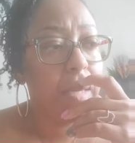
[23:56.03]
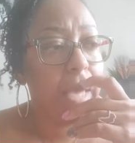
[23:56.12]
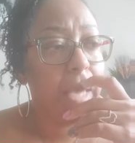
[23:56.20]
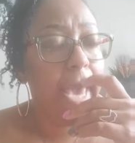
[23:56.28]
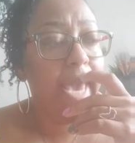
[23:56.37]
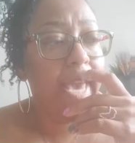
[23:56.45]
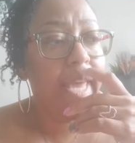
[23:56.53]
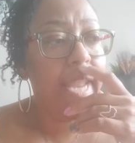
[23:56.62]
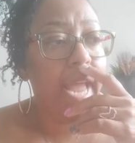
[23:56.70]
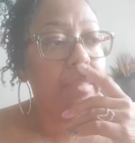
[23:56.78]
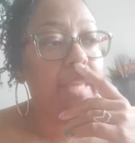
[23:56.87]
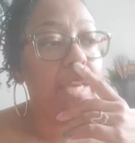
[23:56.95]
and
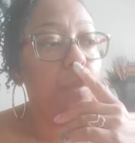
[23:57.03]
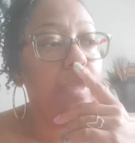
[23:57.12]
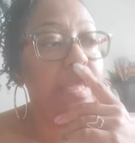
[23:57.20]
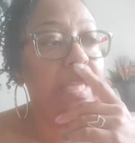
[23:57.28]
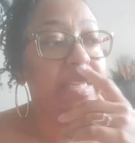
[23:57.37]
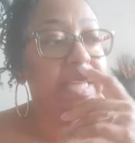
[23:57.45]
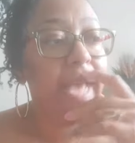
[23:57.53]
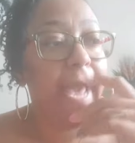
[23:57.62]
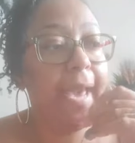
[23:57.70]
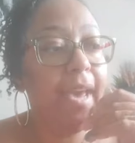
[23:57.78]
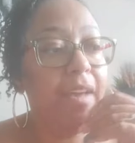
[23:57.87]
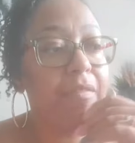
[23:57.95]
I think we need to
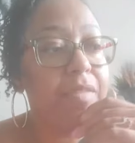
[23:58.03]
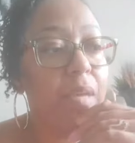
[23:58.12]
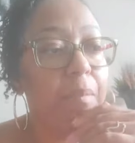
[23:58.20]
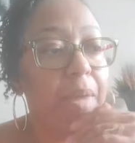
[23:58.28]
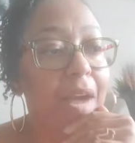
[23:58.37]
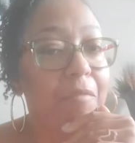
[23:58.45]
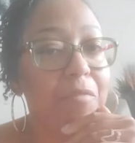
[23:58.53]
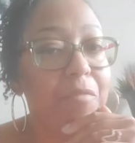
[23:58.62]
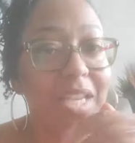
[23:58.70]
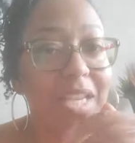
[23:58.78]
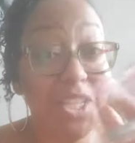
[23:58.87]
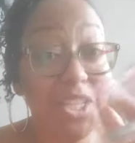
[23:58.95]
have some
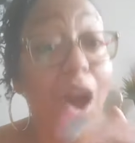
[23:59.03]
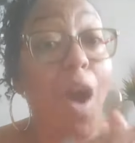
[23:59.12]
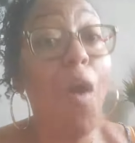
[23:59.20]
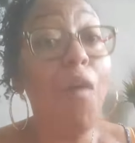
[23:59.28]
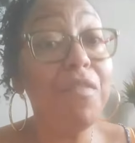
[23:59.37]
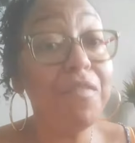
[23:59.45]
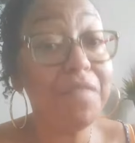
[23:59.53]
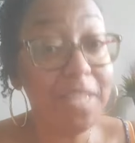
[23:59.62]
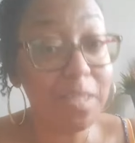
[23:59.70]
conversations off of this